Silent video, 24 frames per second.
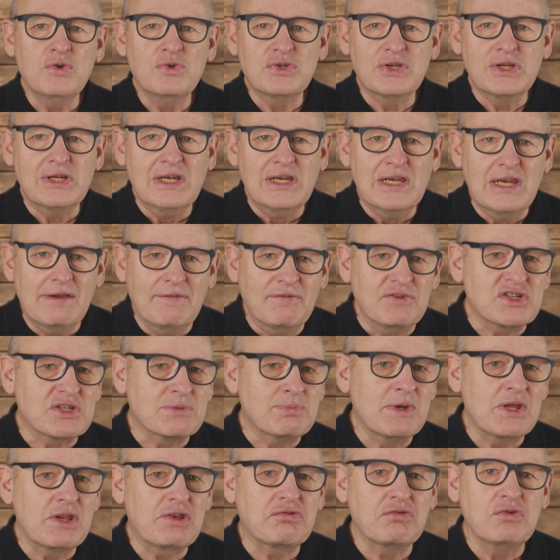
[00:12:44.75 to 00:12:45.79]
delivers
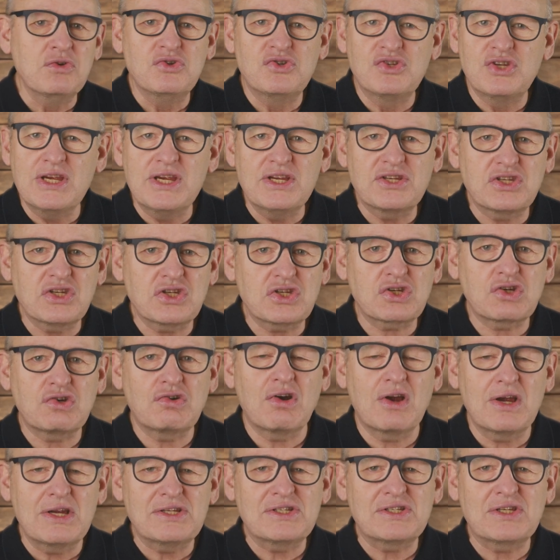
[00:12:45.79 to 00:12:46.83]
me through Jesus
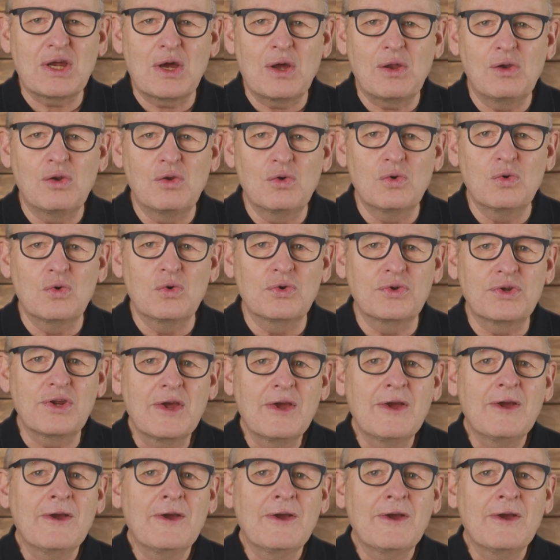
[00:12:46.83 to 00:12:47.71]
Christ our Lord.